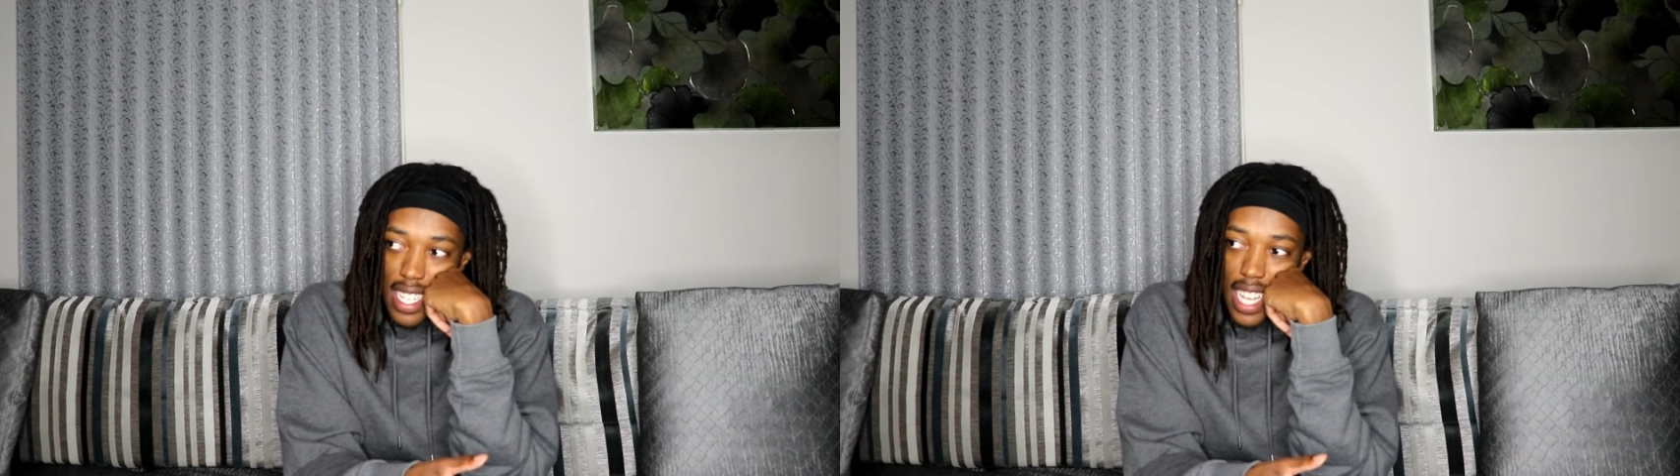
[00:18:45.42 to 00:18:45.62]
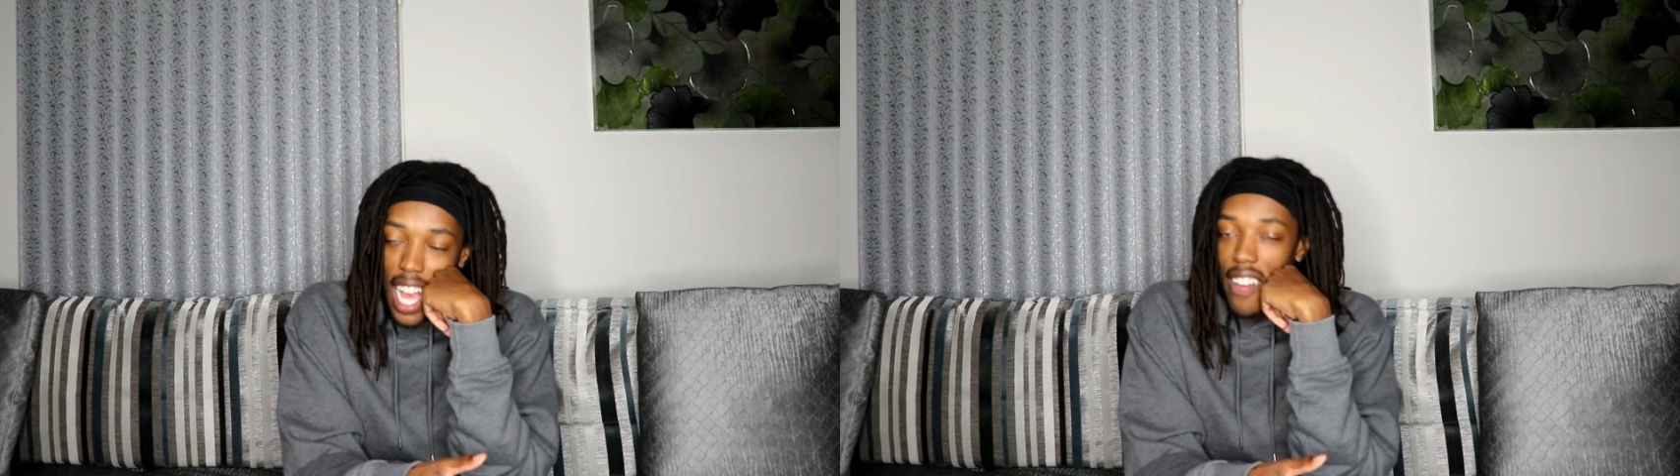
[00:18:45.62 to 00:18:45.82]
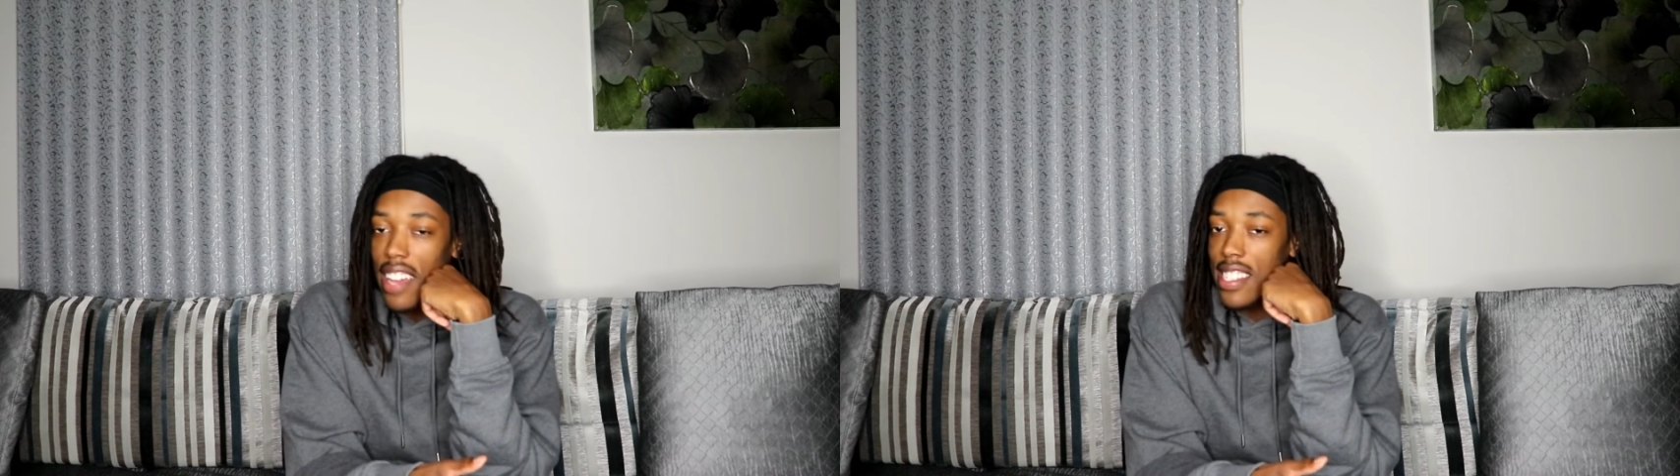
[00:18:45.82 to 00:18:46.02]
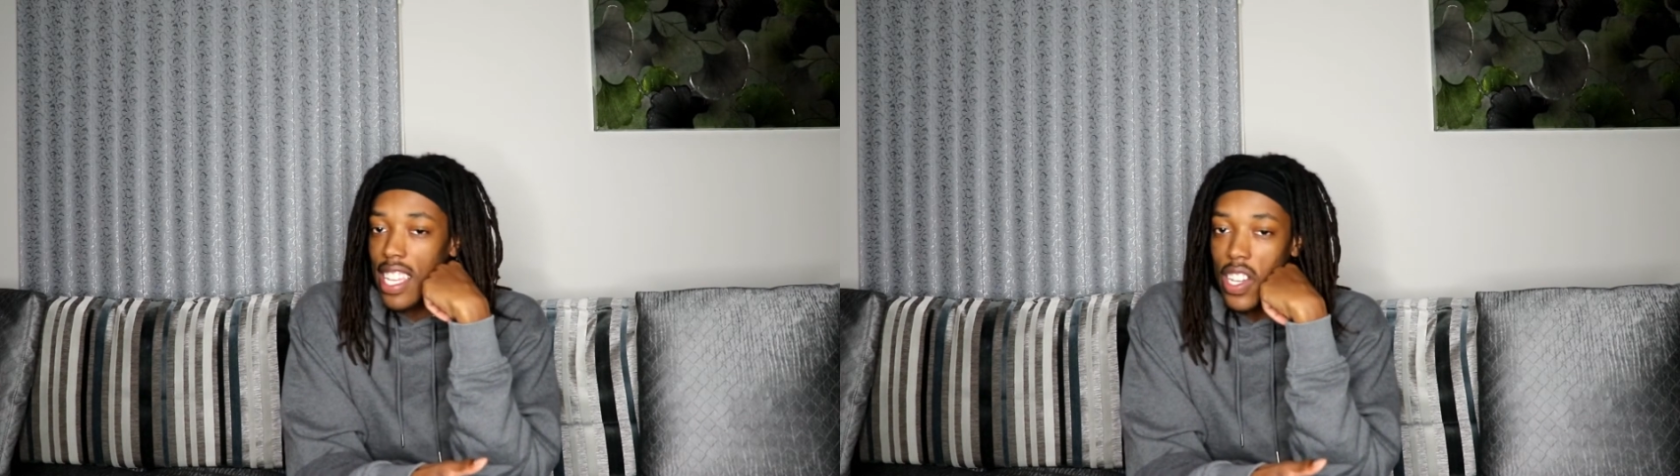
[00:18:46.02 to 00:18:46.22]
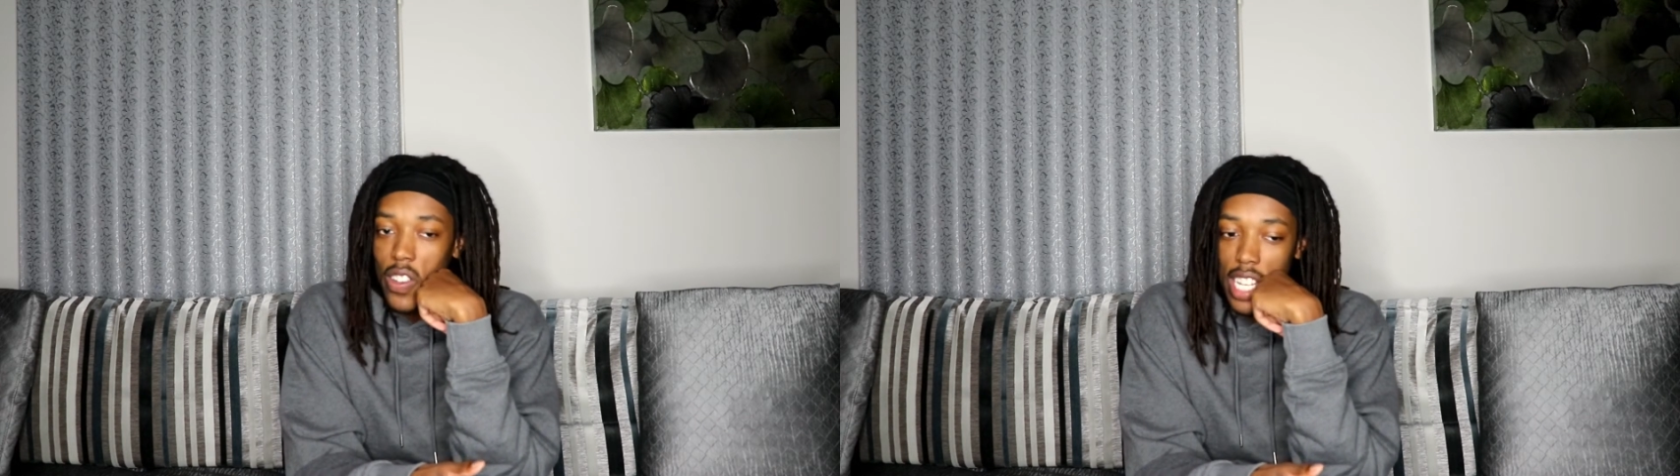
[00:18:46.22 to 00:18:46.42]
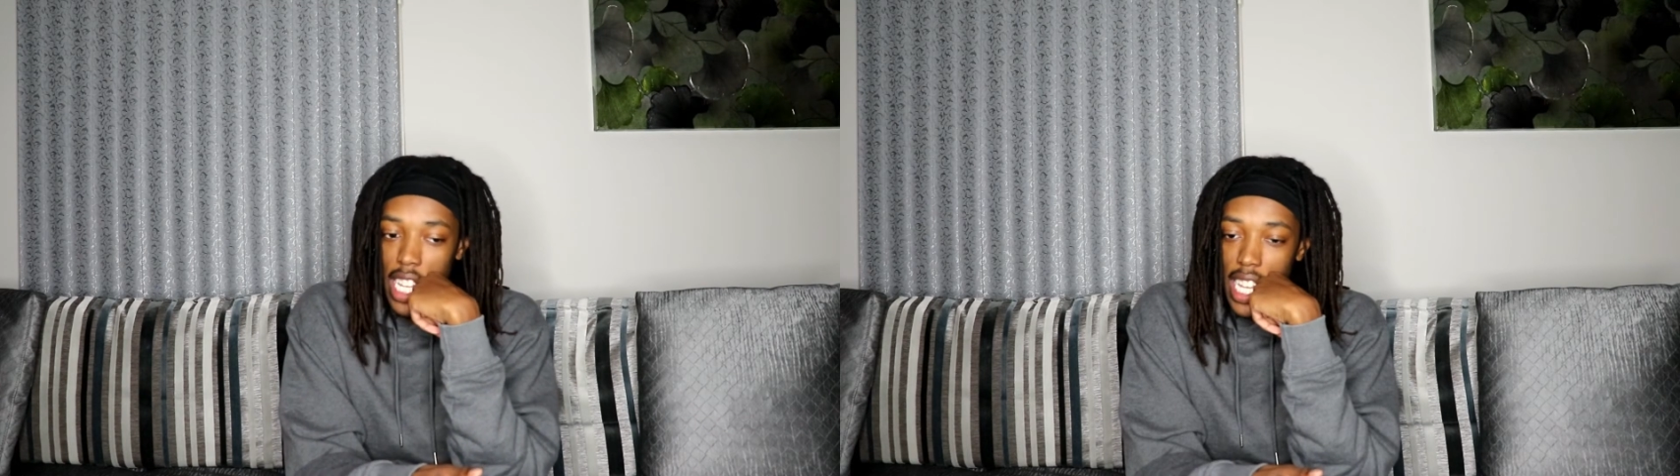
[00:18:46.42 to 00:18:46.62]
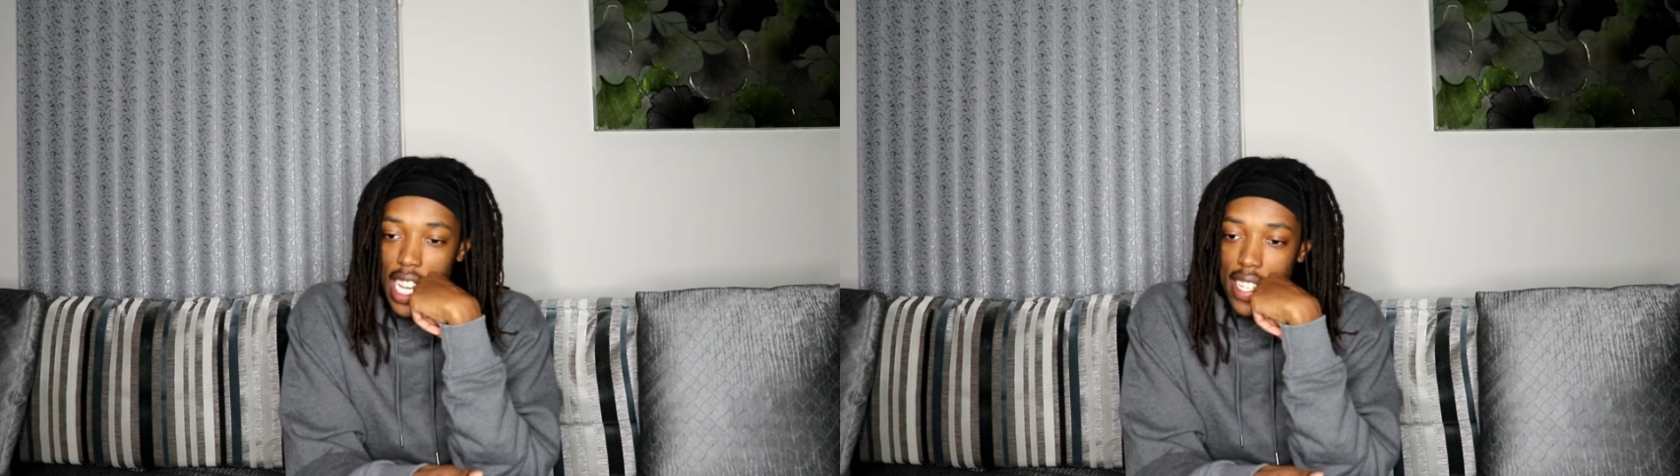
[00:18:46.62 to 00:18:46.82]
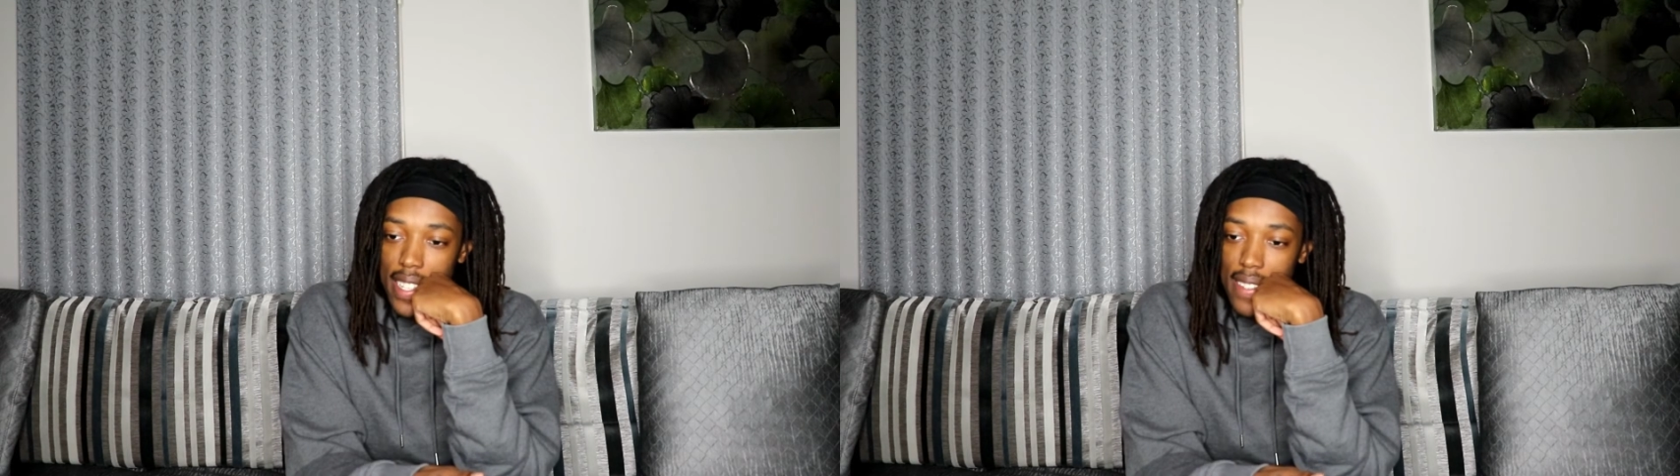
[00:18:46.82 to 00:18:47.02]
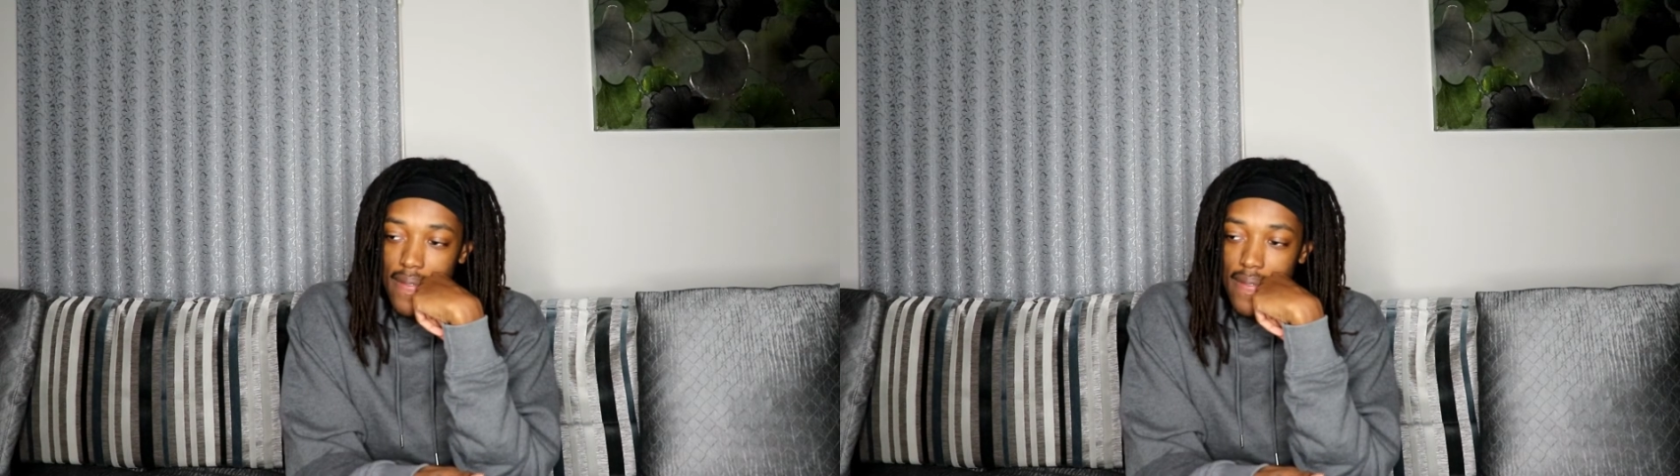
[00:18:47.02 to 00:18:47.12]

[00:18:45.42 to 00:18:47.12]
I'll have to say Code Geass.